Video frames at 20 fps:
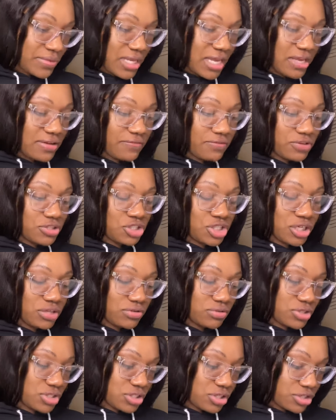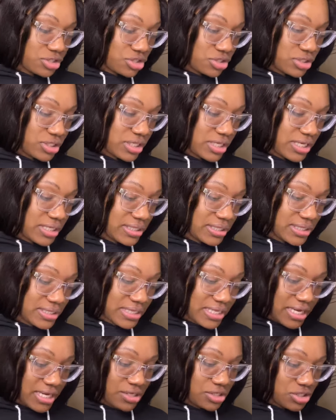And for general surgery, it's
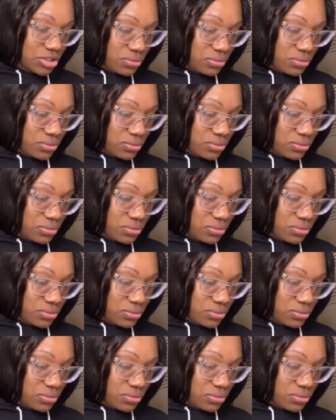10,